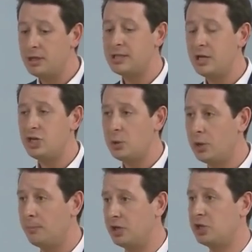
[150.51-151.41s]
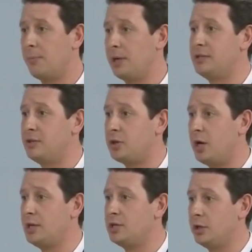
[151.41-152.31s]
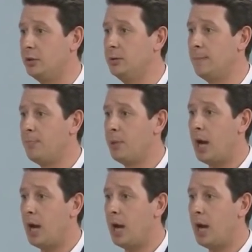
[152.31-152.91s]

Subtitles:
But essentially what the British government needs to try and do,